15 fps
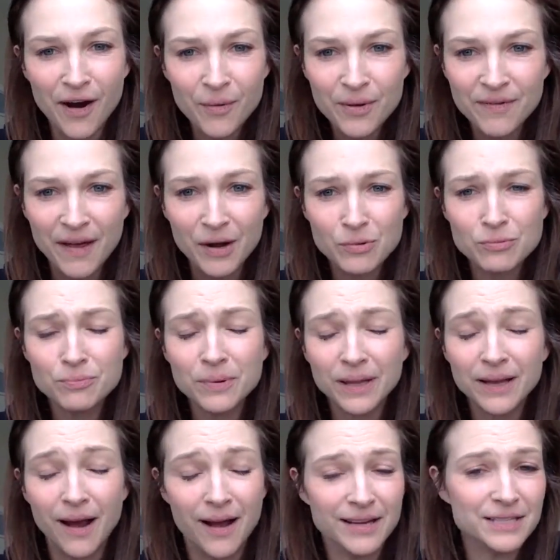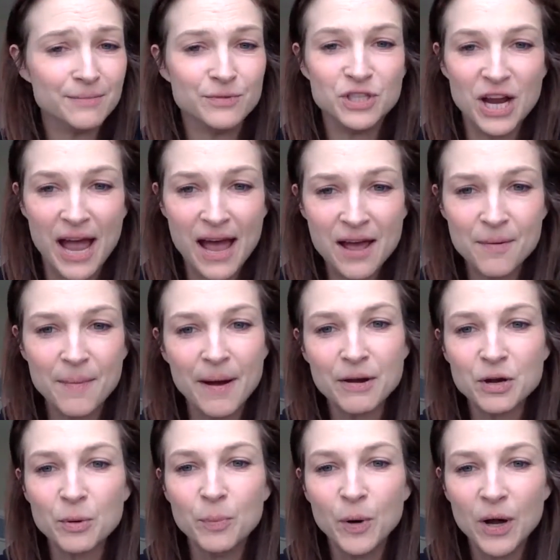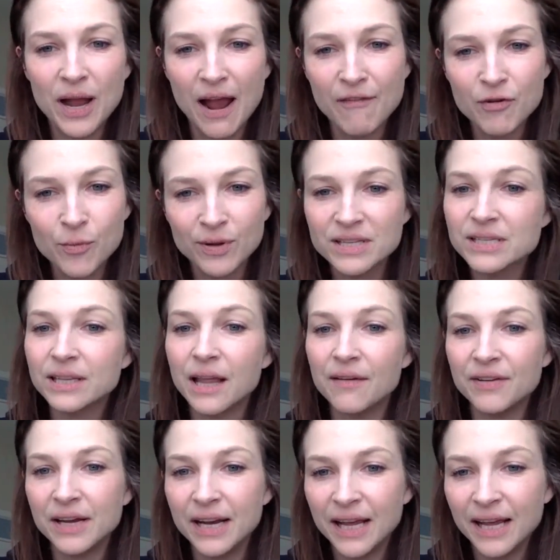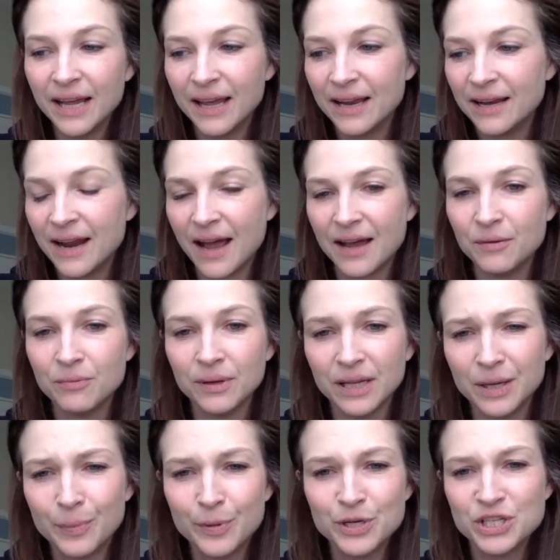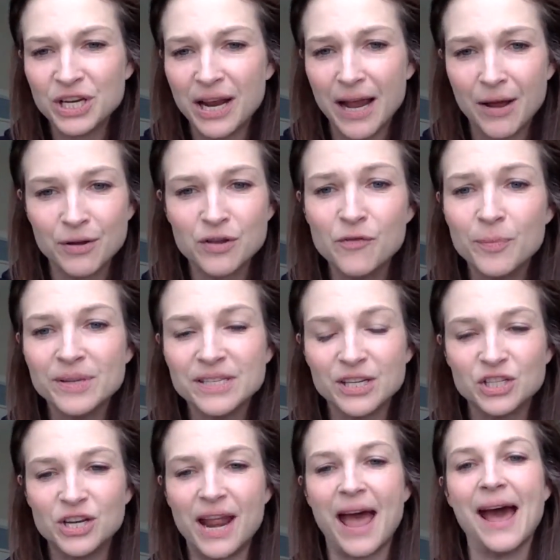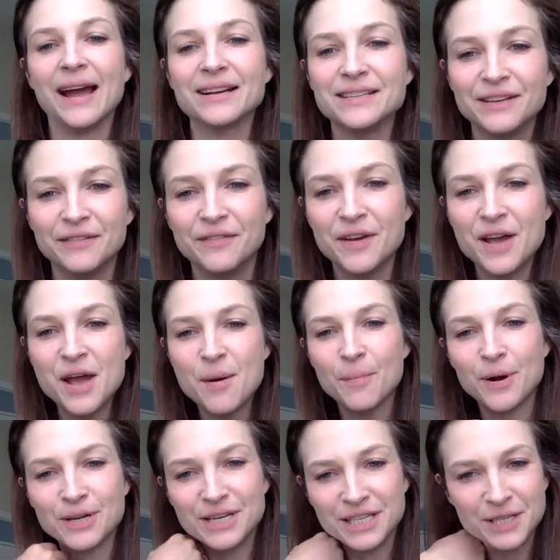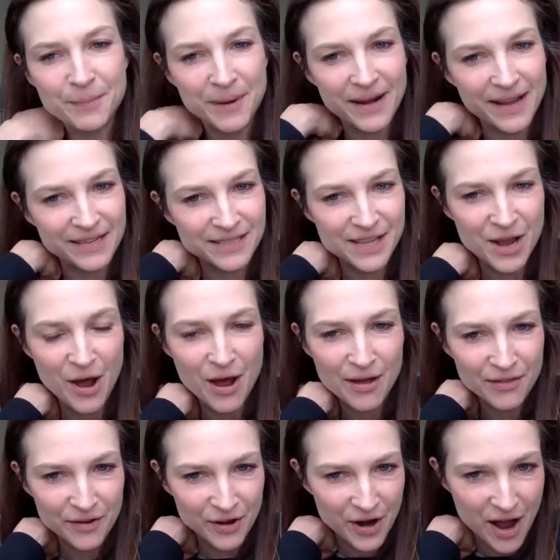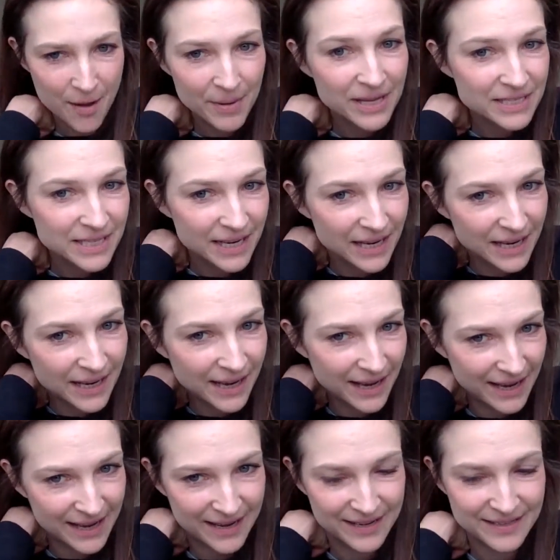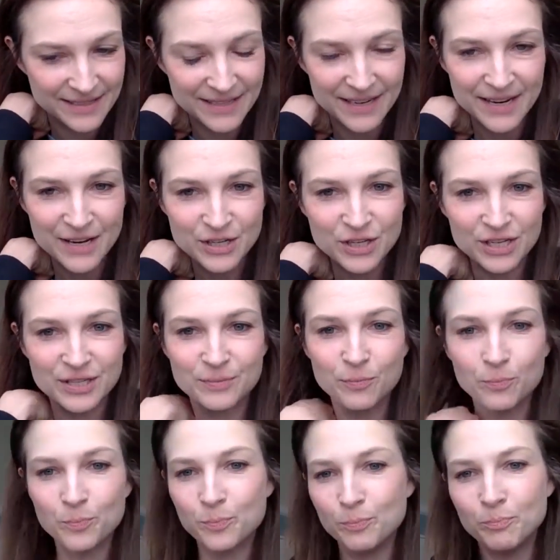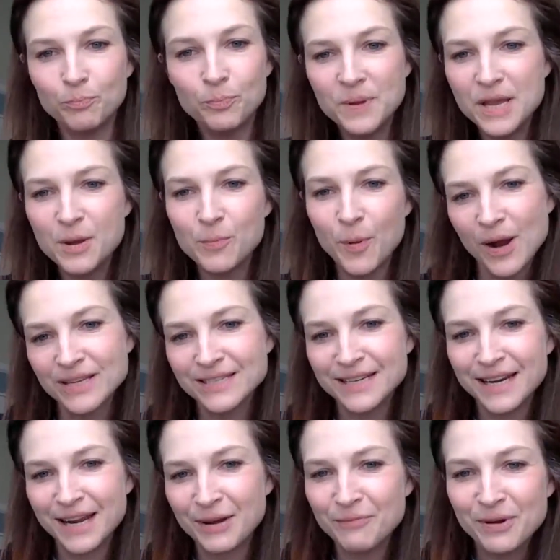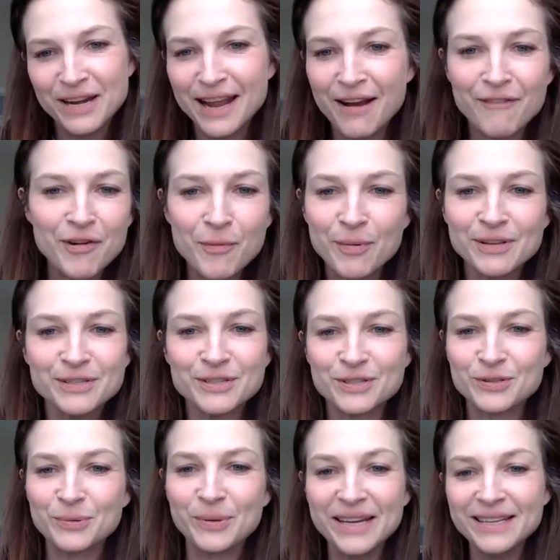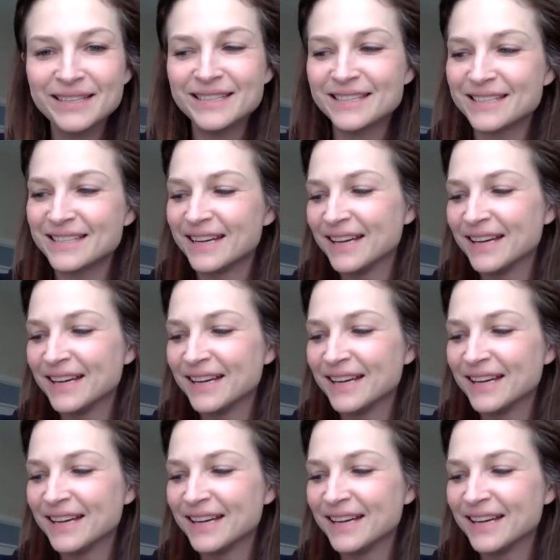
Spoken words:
we've had a really awesome chat about your book. Everyone's loving it, and I really appreciate how you've been such an active participant as the author, commenting and just being present and reading everyone's tweets.